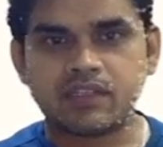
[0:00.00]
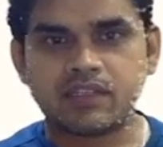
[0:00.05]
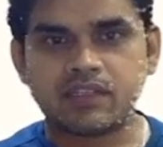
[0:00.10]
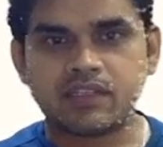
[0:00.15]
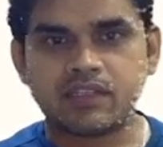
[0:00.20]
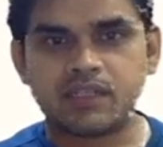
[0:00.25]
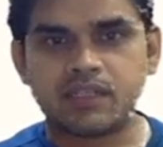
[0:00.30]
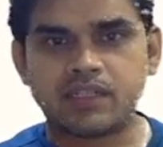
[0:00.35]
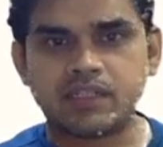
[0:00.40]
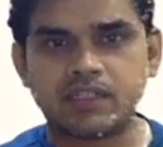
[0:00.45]

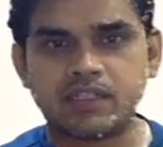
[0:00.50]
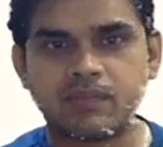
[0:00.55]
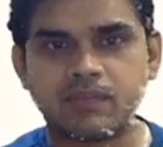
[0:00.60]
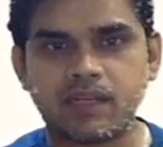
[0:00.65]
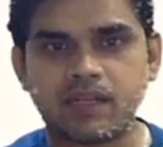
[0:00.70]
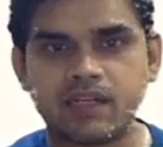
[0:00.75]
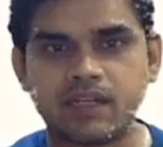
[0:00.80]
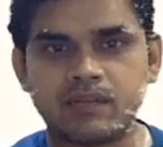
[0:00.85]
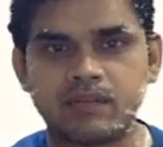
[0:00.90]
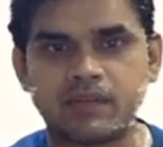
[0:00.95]

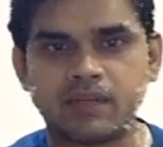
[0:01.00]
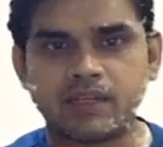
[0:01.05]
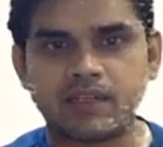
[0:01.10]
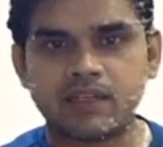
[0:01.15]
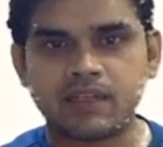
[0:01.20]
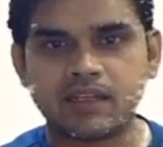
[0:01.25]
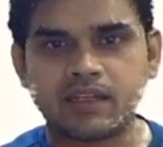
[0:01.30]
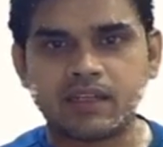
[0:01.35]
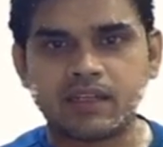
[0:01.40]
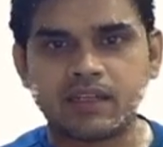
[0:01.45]
multiplied by
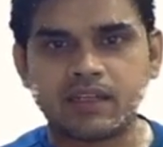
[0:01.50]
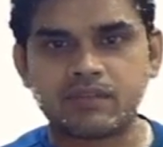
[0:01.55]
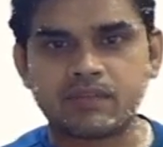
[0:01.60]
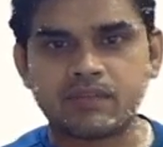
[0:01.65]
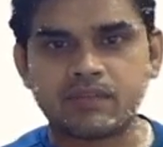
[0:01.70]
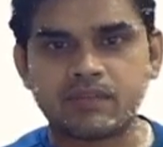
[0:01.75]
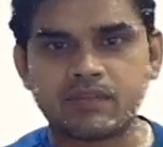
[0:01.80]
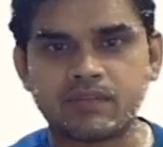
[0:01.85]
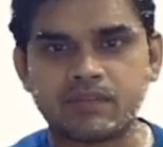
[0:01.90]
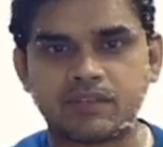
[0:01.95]
S
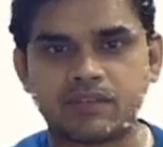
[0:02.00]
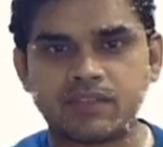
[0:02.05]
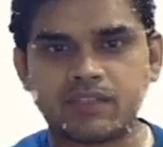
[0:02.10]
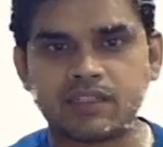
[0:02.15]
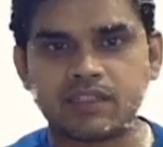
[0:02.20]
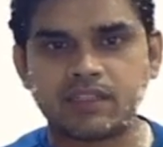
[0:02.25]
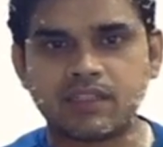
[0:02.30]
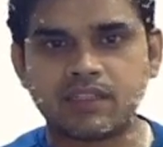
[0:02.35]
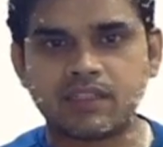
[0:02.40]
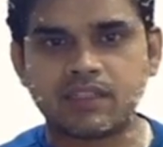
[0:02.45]
minus
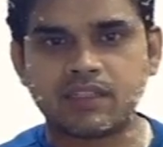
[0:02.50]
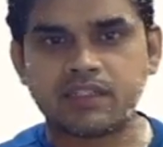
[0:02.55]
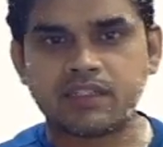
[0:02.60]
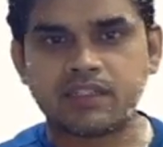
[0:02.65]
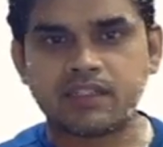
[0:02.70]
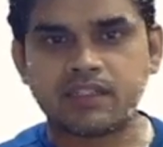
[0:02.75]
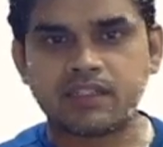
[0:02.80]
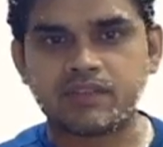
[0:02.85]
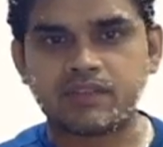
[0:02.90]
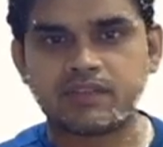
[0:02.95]
C, that is
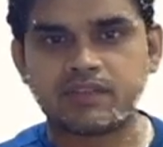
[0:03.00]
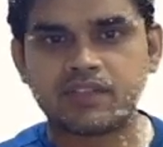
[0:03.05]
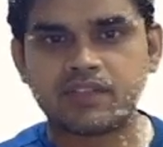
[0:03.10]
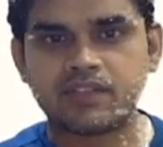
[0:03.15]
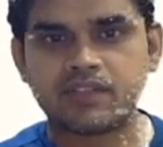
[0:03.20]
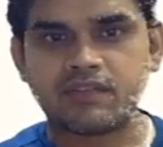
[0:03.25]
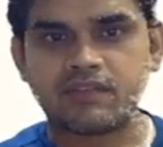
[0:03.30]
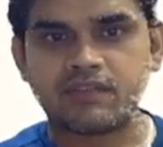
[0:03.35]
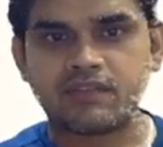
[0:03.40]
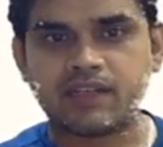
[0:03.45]

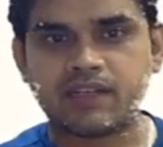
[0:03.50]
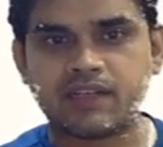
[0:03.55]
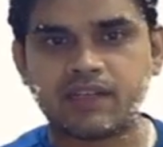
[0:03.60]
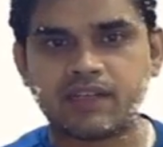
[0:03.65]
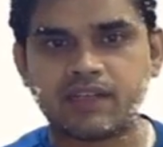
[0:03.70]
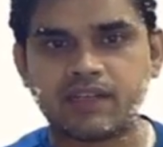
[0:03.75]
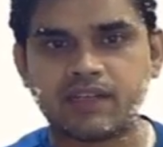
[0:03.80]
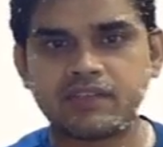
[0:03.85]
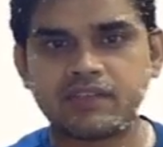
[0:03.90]
55,